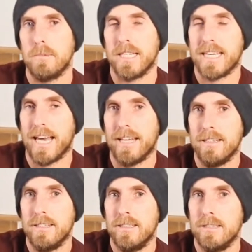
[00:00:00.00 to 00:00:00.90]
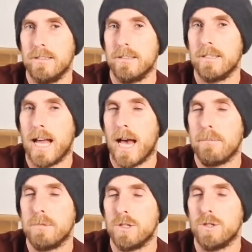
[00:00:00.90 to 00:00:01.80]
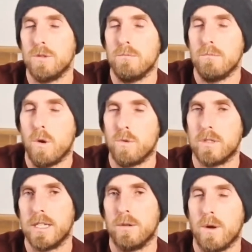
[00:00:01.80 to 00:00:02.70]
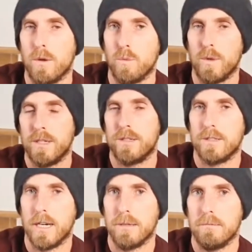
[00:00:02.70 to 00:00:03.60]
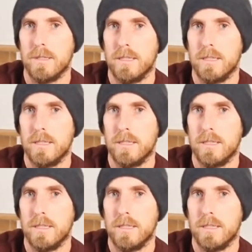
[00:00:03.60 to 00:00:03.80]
But again, does it happen to you mostly around winter time